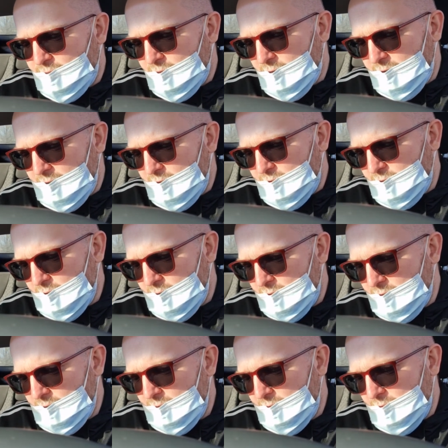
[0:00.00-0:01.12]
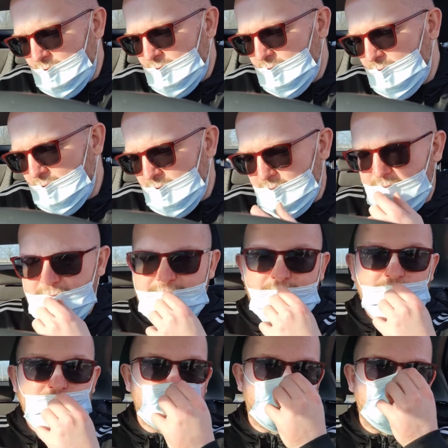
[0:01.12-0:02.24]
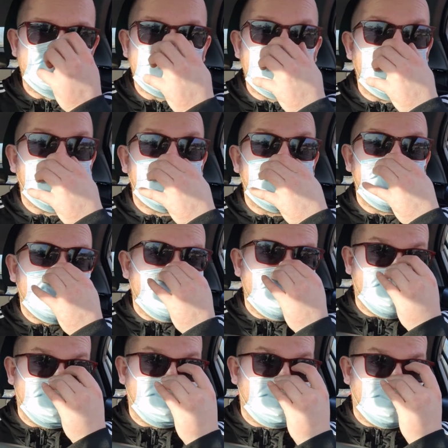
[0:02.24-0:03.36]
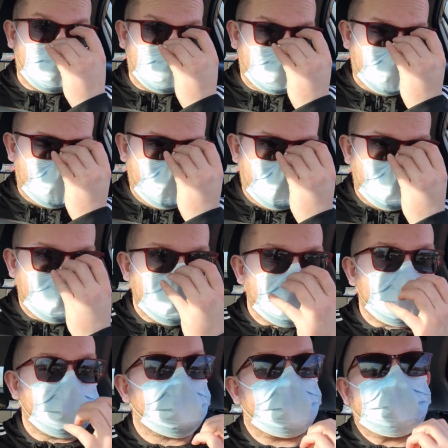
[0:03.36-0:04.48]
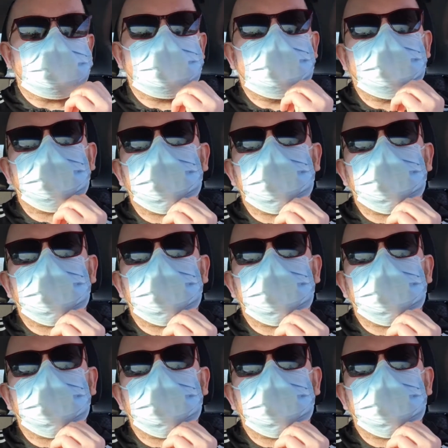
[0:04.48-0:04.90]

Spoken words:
footage, but it was most definitely non-fault. She was trying to say I